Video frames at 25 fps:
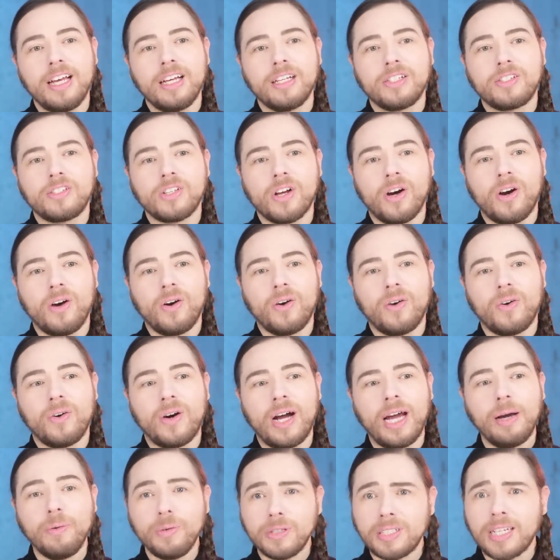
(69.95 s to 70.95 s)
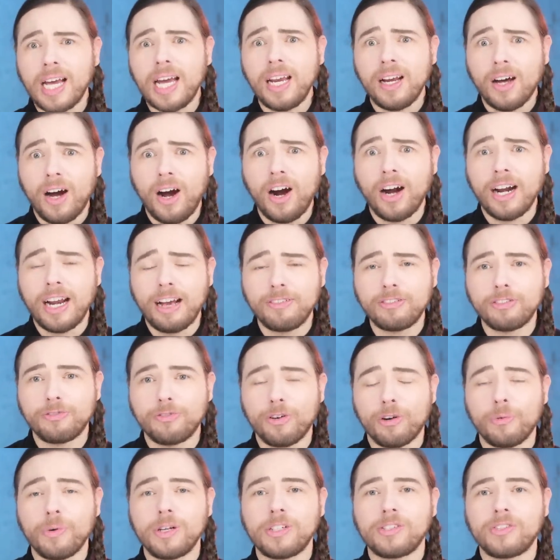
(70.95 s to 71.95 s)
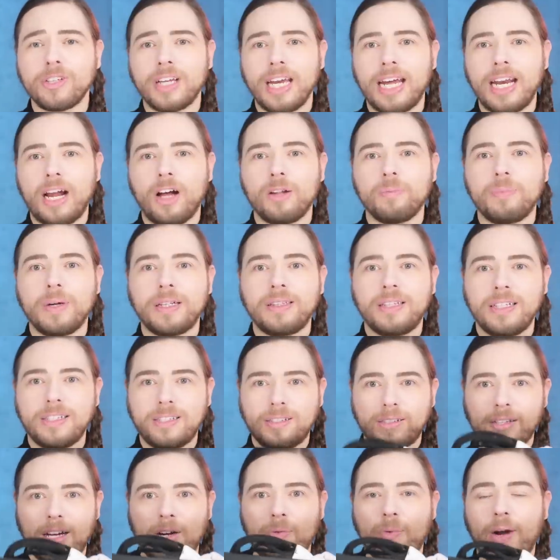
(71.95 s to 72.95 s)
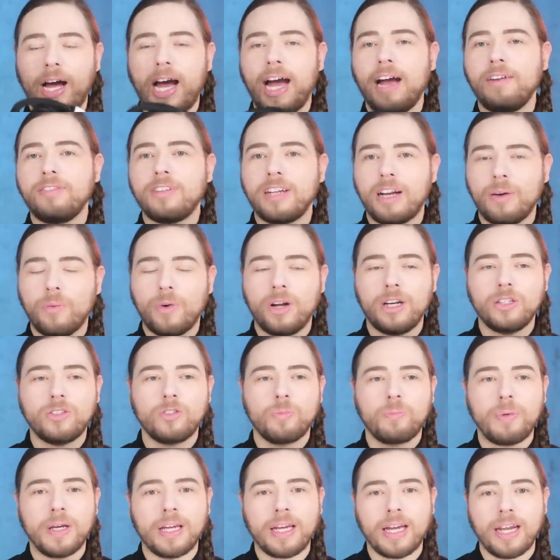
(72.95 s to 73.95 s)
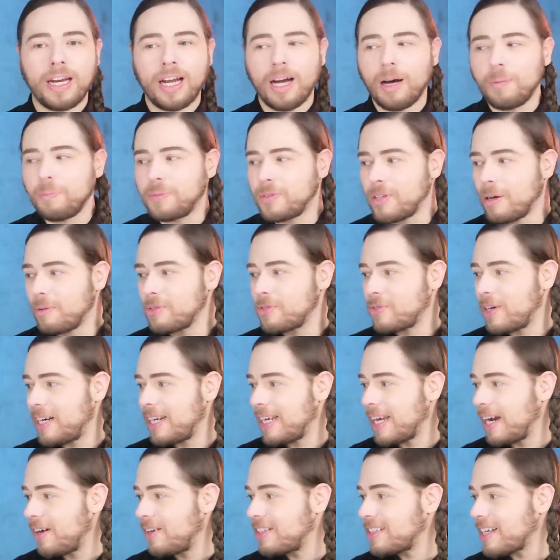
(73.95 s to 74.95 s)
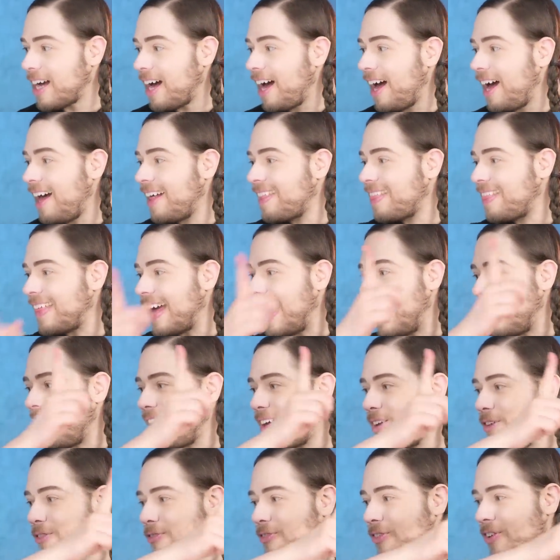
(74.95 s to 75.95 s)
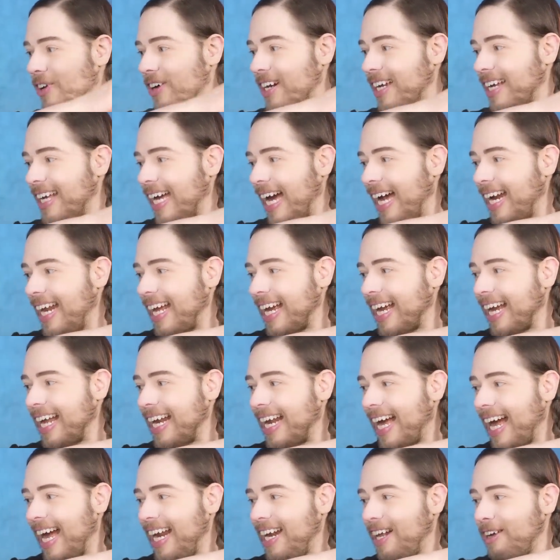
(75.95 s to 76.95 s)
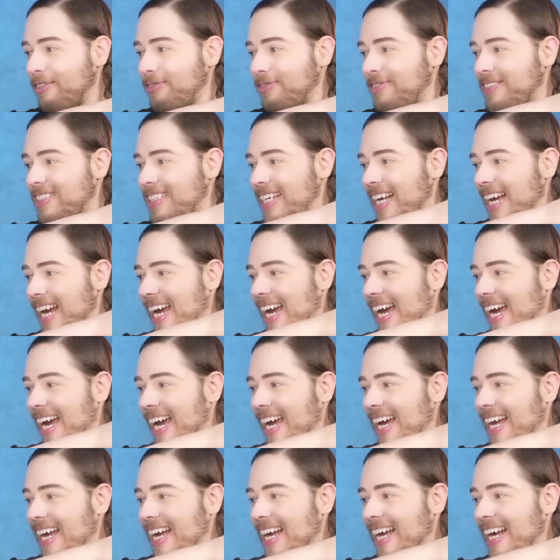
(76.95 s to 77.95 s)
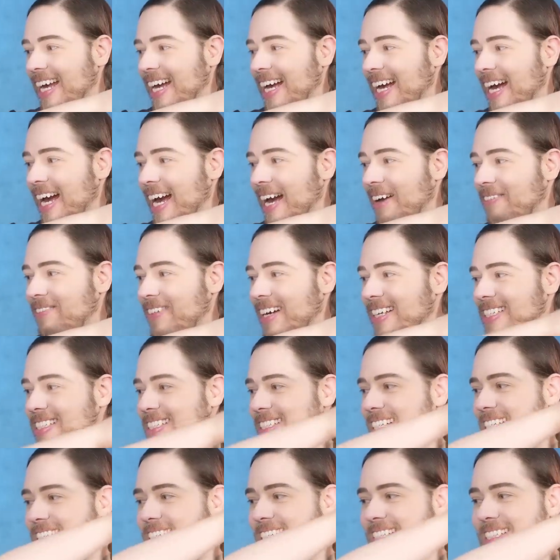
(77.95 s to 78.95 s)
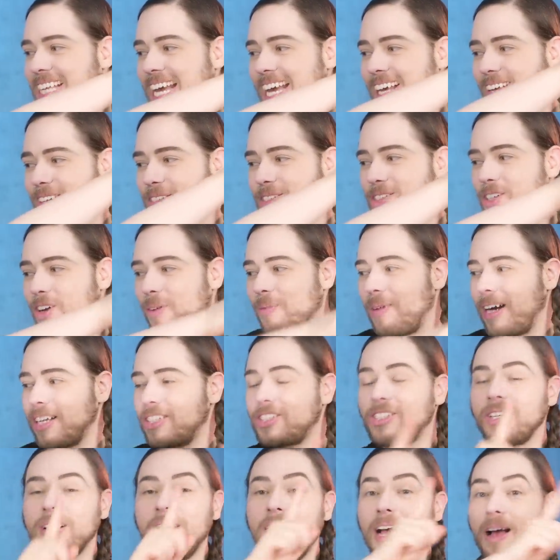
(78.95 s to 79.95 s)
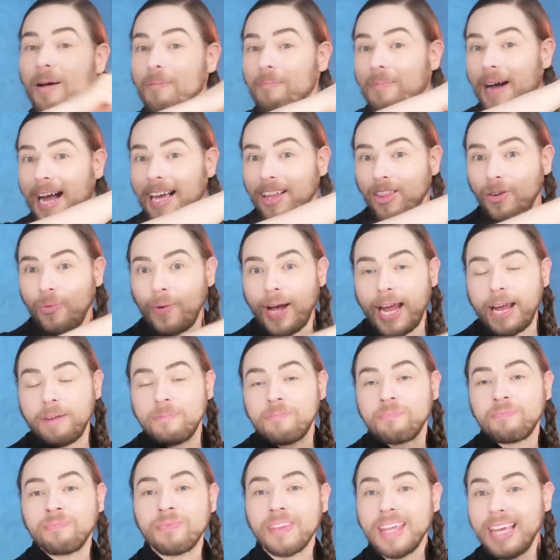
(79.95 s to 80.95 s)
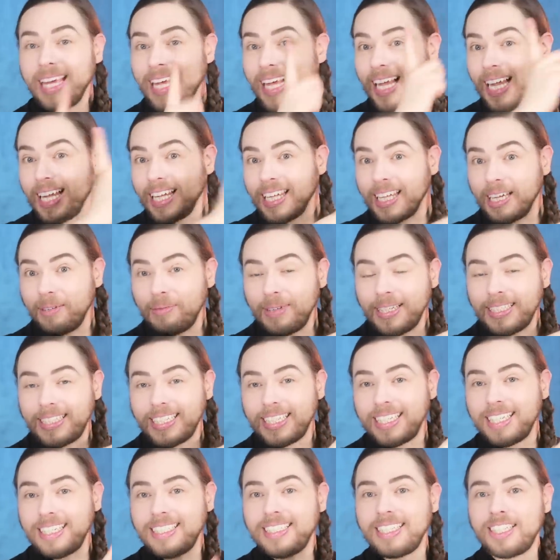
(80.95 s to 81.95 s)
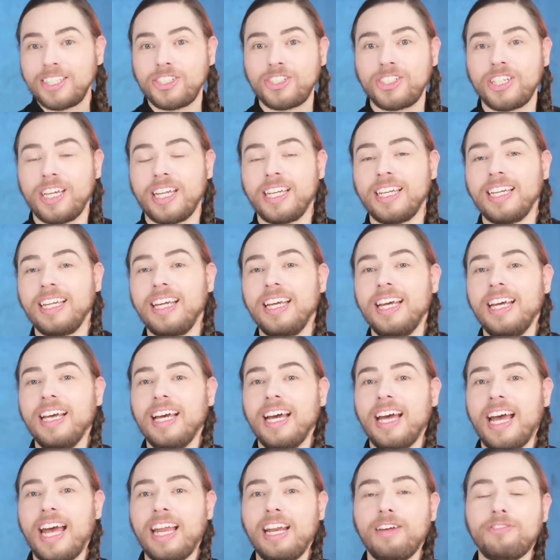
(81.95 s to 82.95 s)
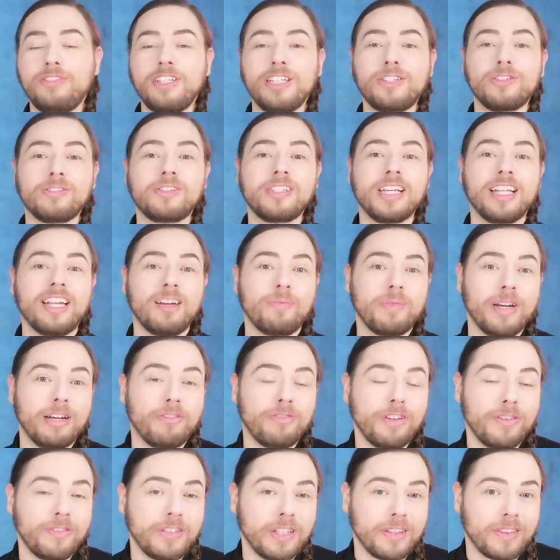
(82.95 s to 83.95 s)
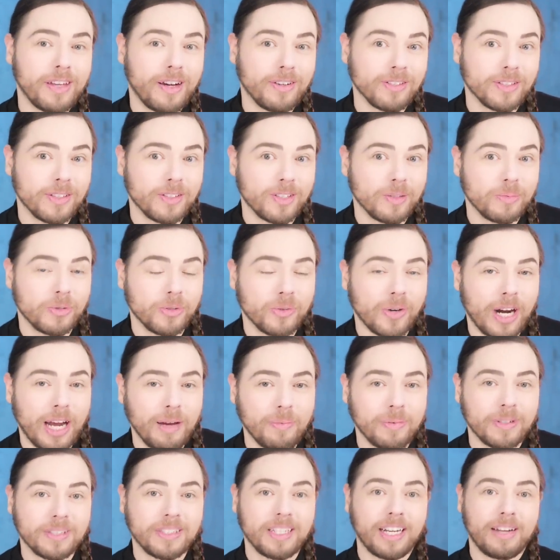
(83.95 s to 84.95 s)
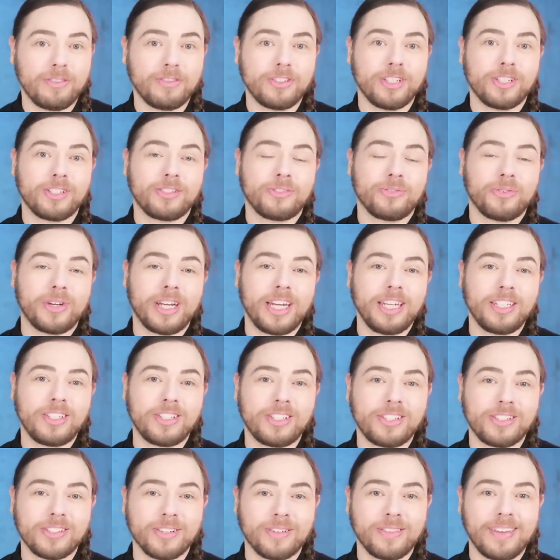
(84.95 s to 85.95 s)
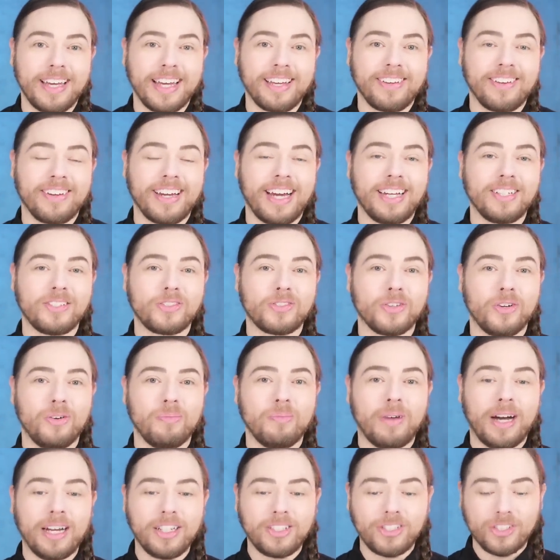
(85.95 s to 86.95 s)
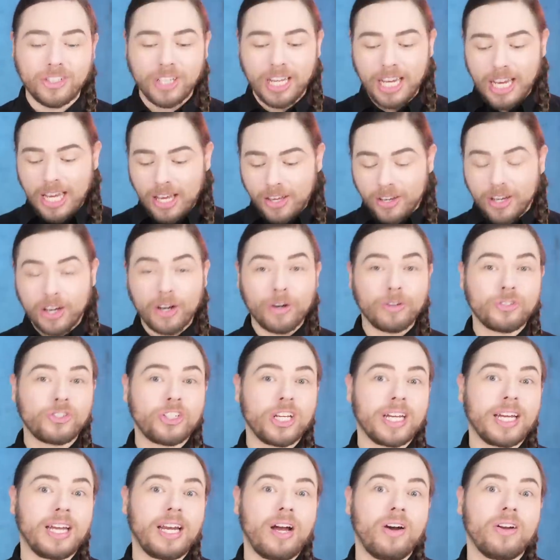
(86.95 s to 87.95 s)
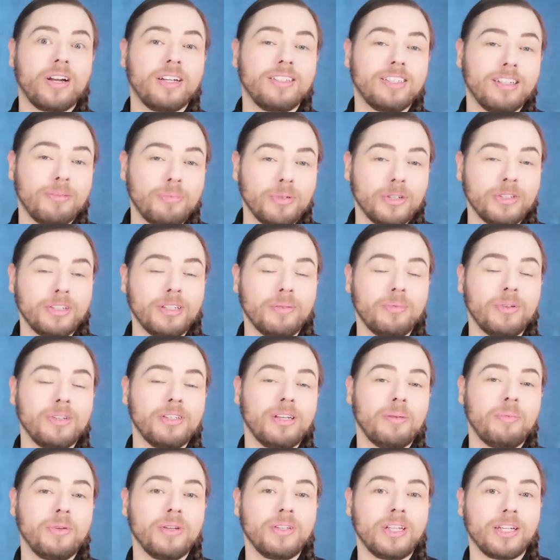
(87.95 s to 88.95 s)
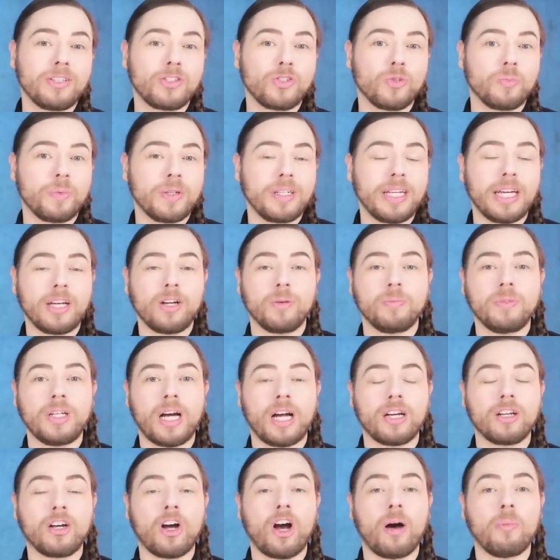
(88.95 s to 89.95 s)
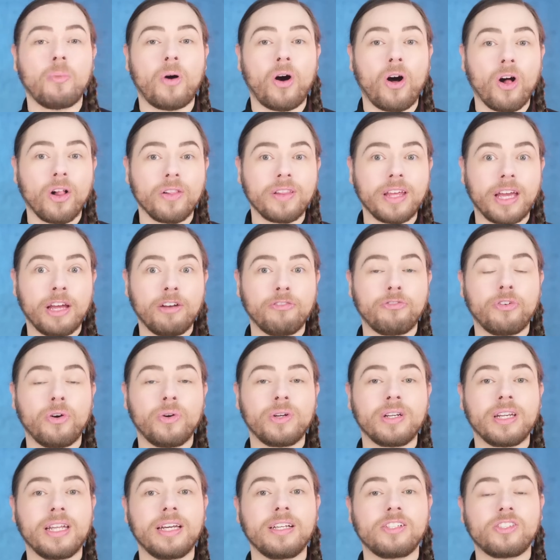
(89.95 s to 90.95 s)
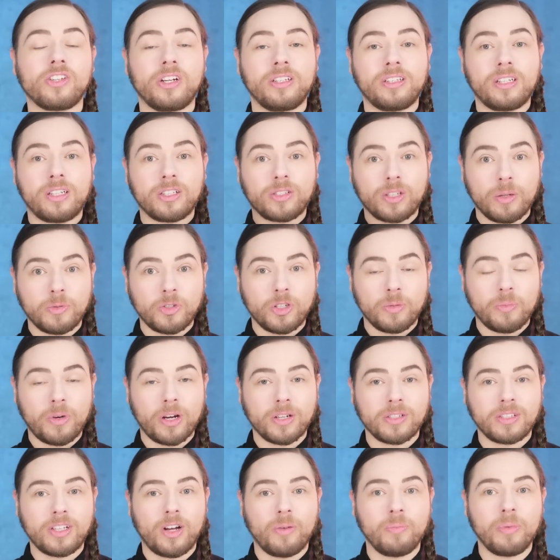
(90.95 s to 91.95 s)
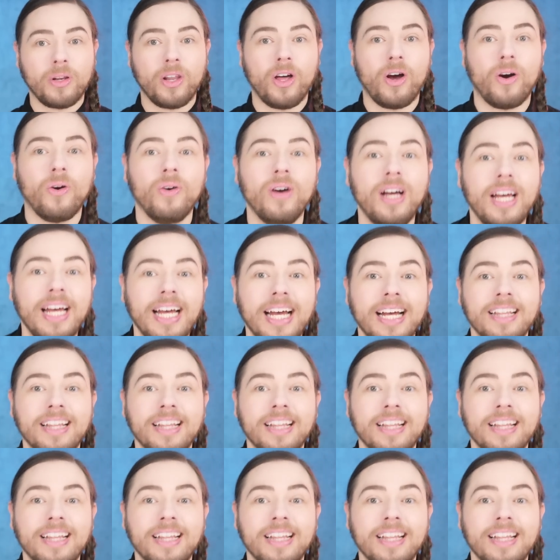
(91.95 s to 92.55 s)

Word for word: So it was kind of hard after 4 weeks to get out, but this arrived and I wanted to pick it up. So I was running errands. Ah, thank you for getting an NFT, MS Ninjas. Thank you so much. By the way, limited edition NFT to celebrate 50,000 subscribers that I've just reached. So thank you guys so much. You can go check it out on www.SuperDacobBackup.com. All the info and links are in the description box down below.